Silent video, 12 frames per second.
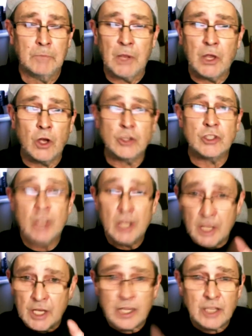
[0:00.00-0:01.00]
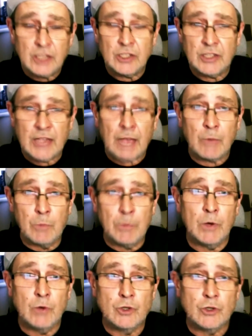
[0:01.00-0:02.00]
Because yeah. Yeah. That will
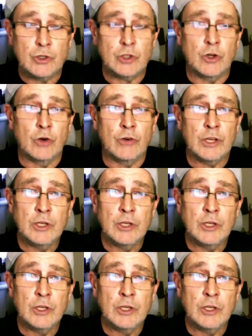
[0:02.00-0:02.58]
build your story.